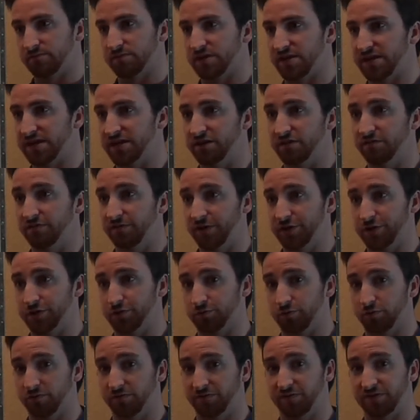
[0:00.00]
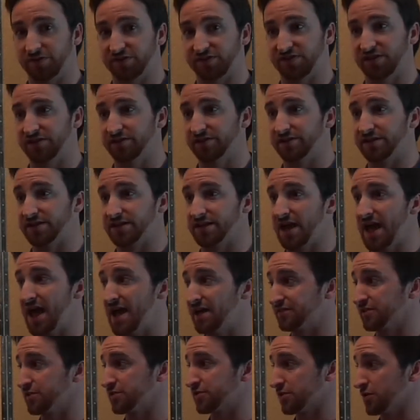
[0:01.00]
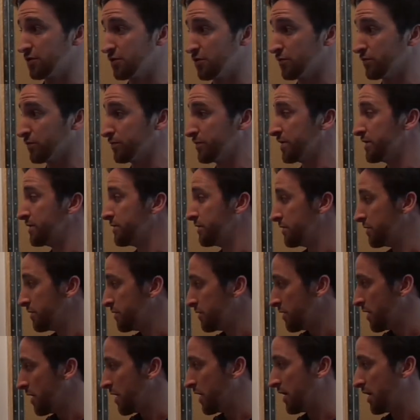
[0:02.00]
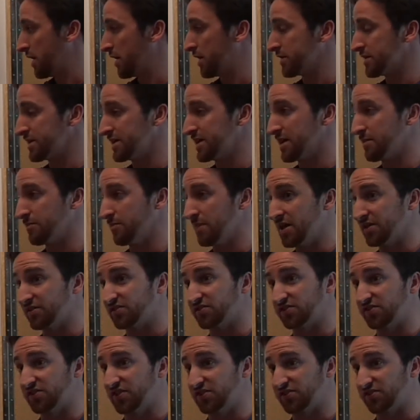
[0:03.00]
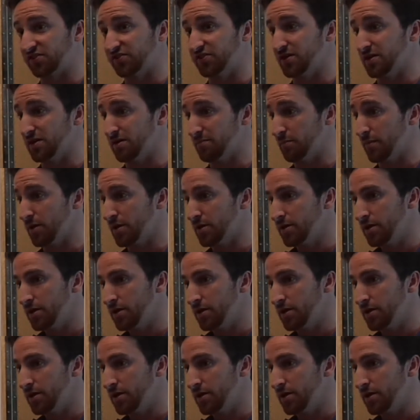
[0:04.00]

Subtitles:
individual facility has its own EMS system,